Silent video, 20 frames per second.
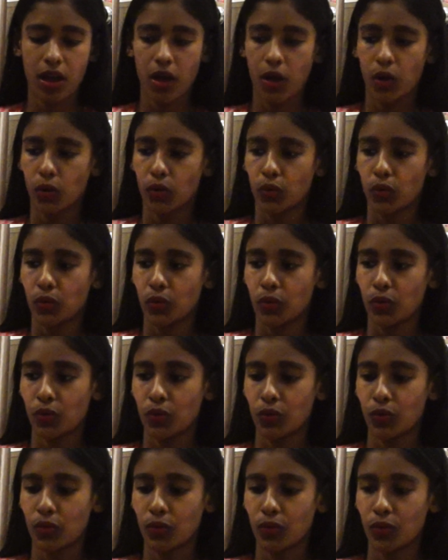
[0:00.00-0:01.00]
Okay.
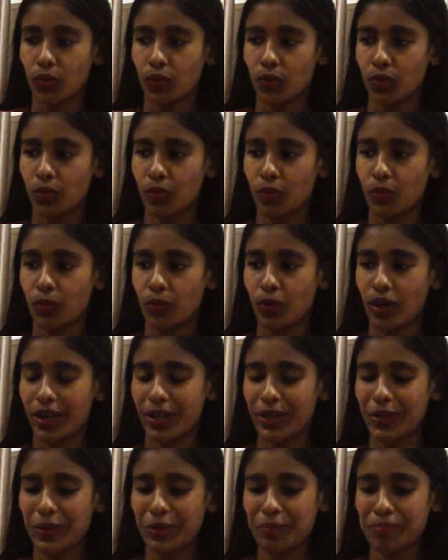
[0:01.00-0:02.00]
Where's
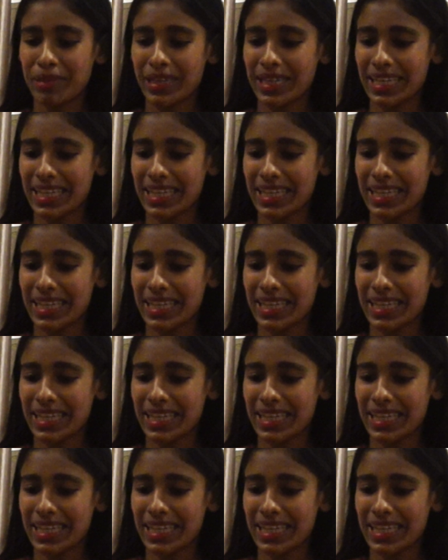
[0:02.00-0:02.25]
what the What do